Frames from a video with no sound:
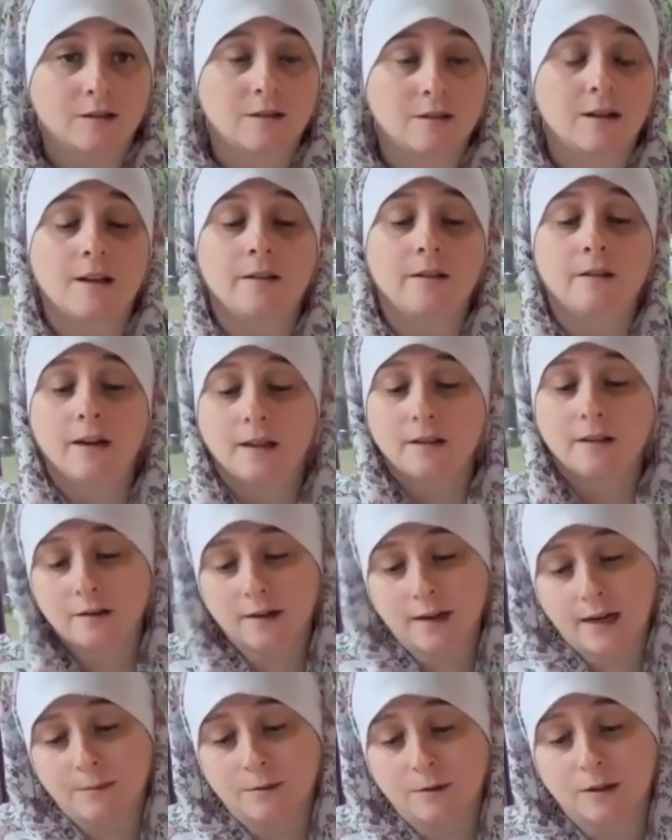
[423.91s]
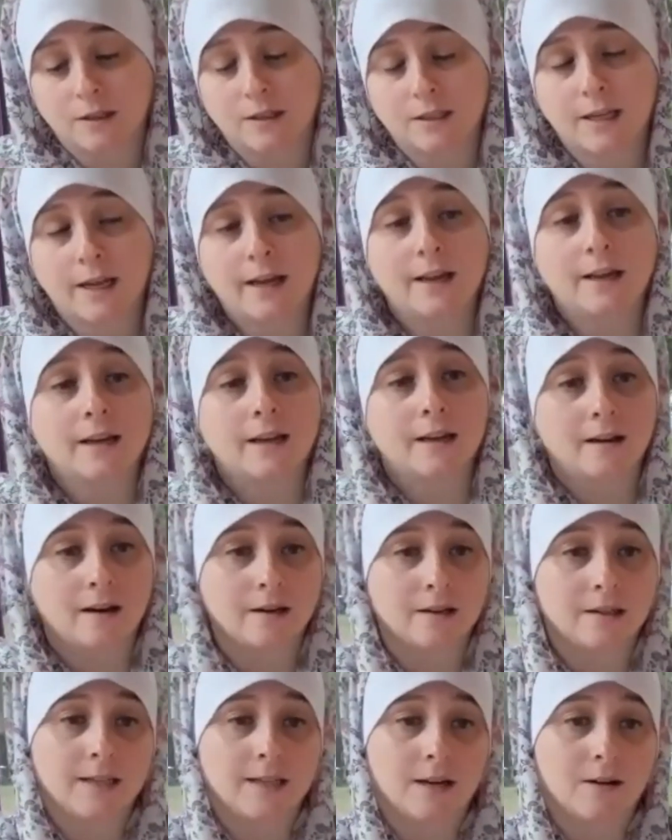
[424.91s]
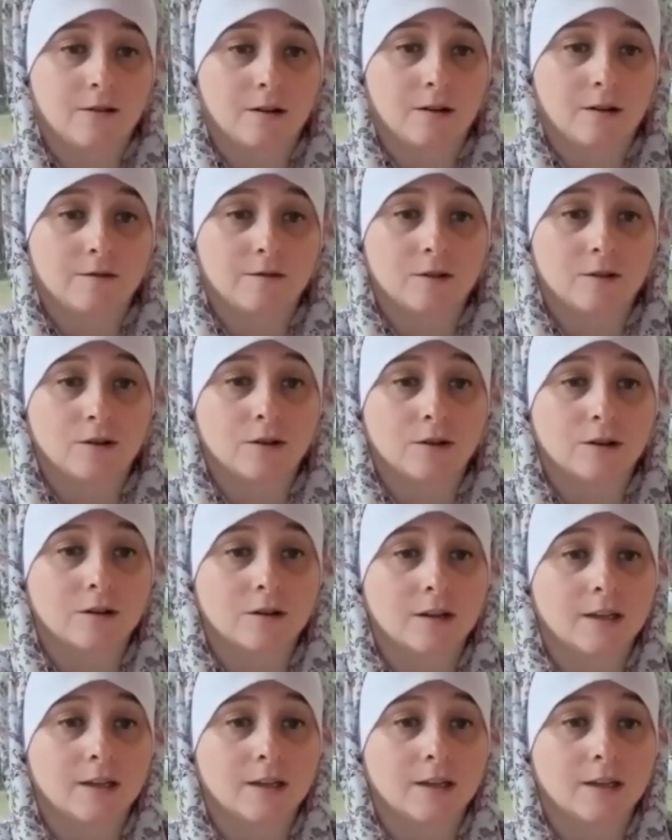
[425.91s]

And then they're able to take Inanna down off the hook